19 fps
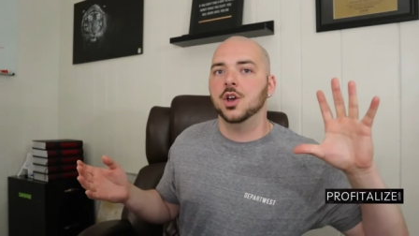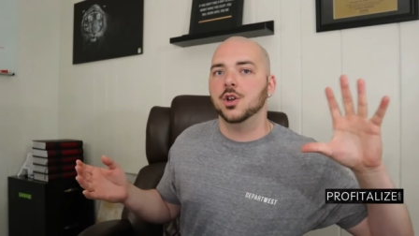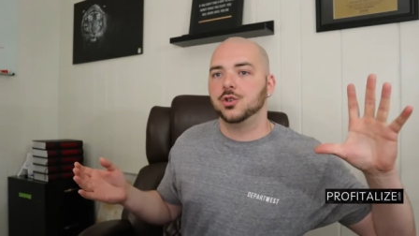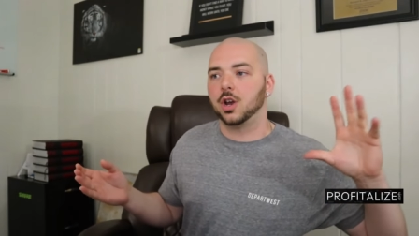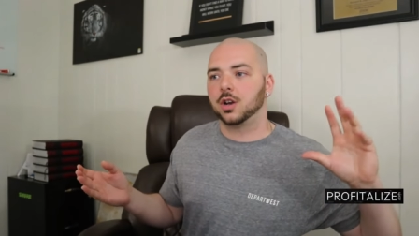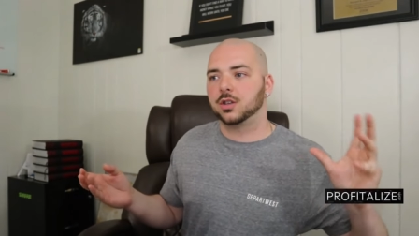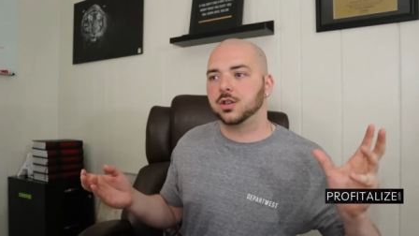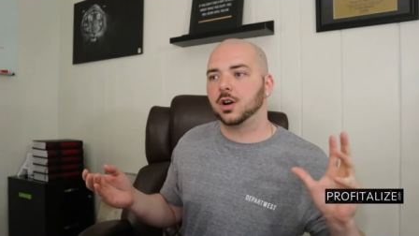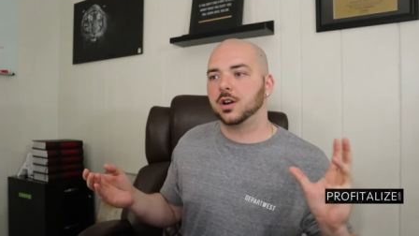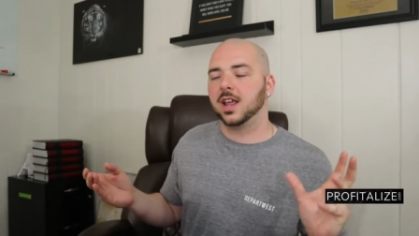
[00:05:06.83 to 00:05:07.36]

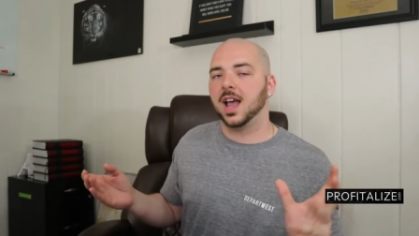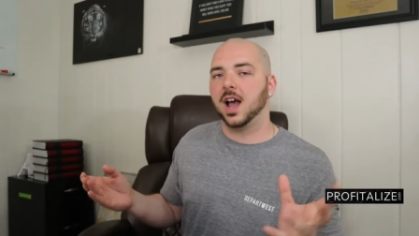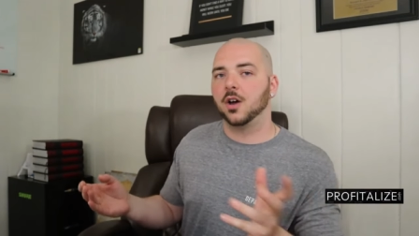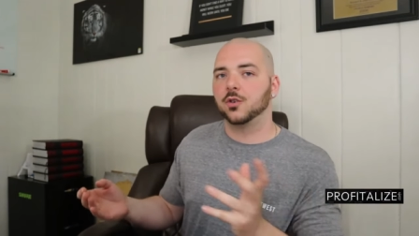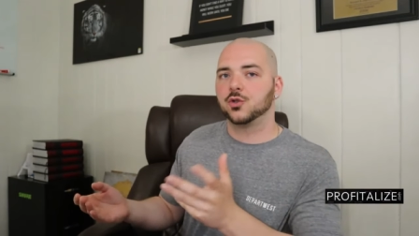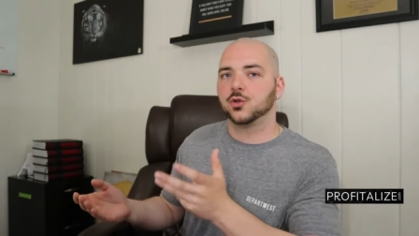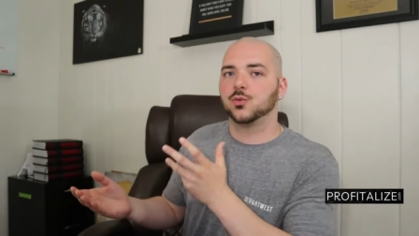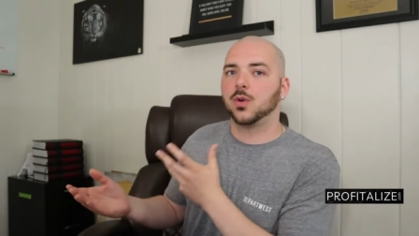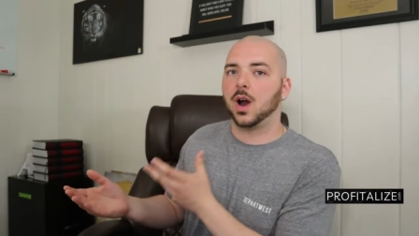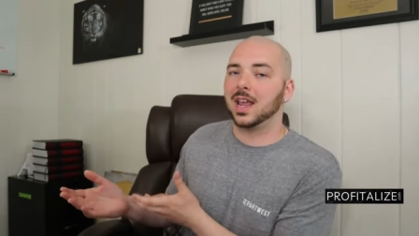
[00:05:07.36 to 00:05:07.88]
Just learning how
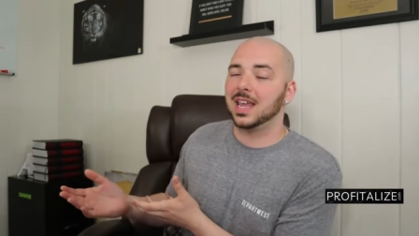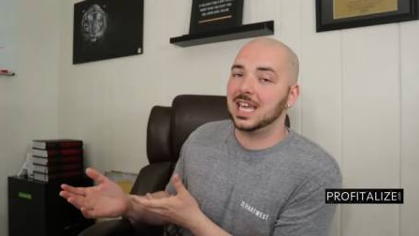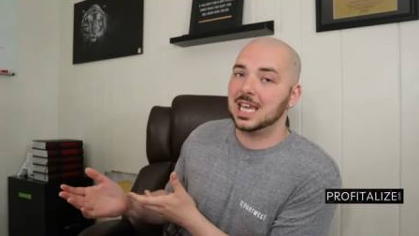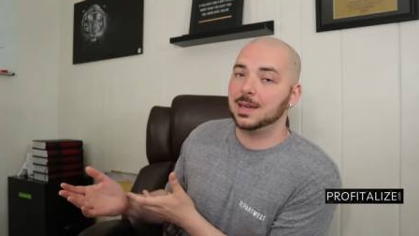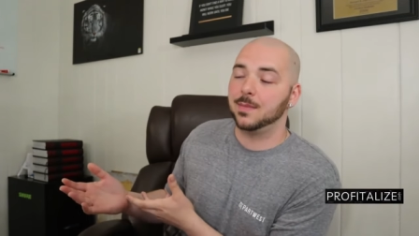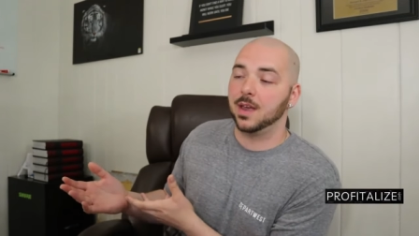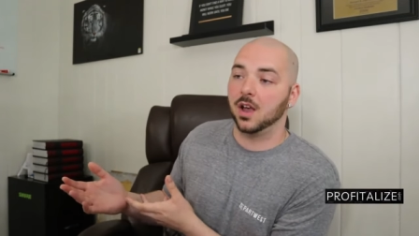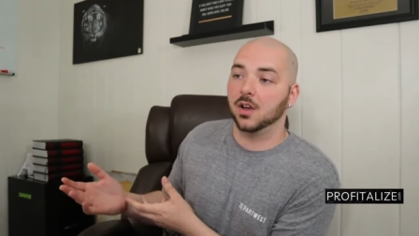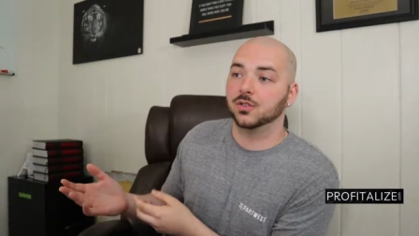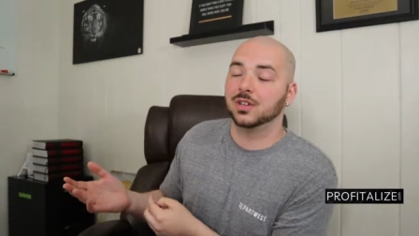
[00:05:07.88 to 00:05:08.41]
to write
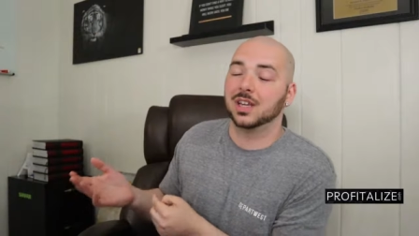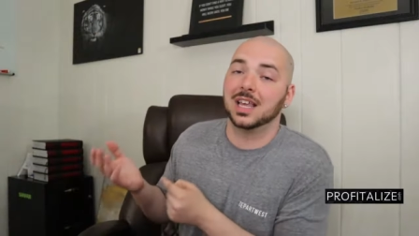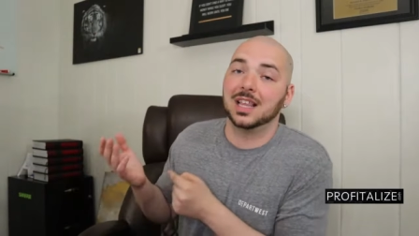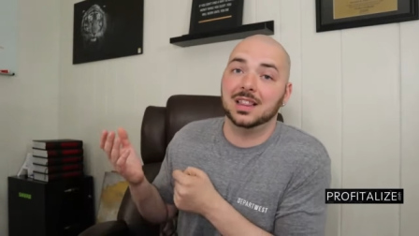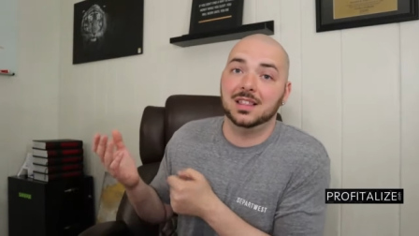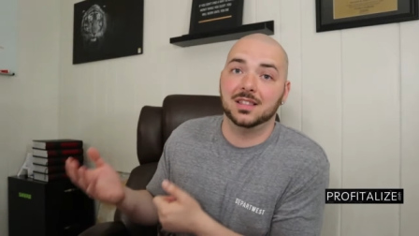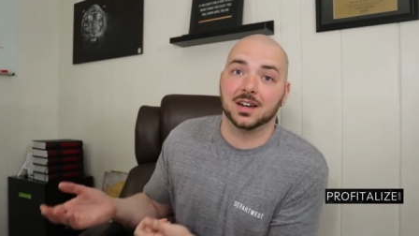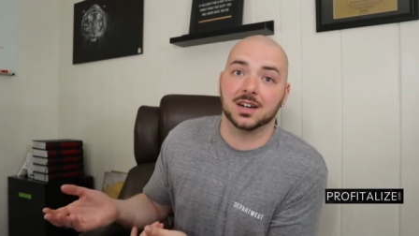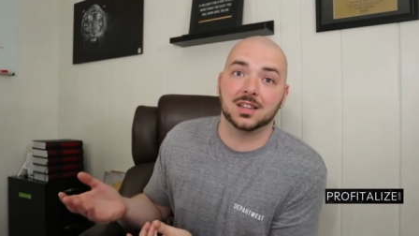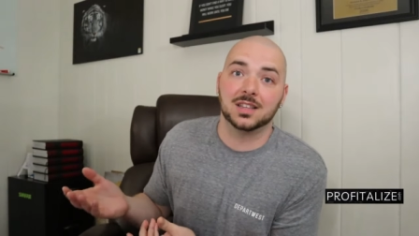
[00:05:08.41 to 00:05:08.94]
emails
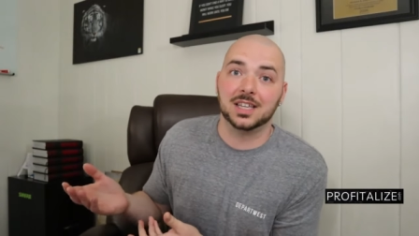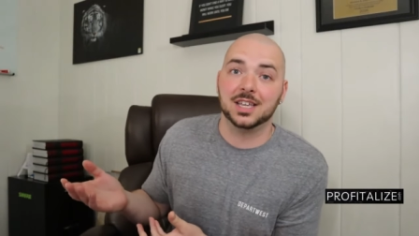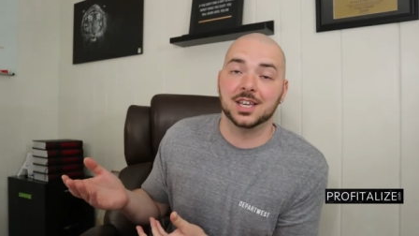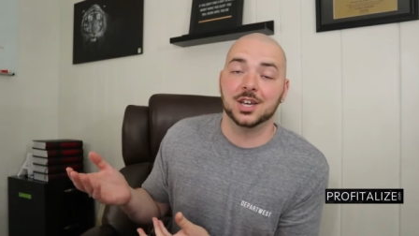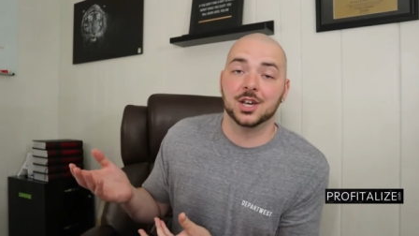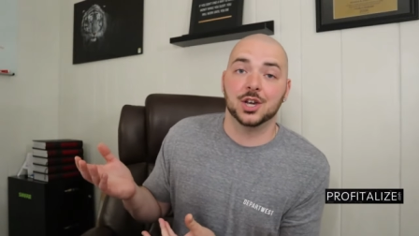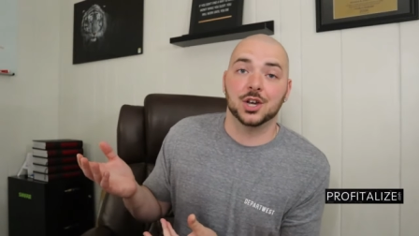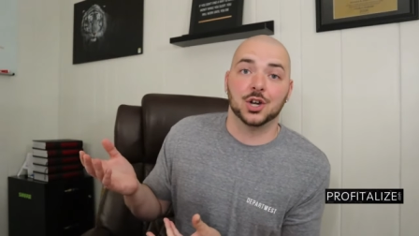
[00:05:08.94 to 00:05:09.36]
can literally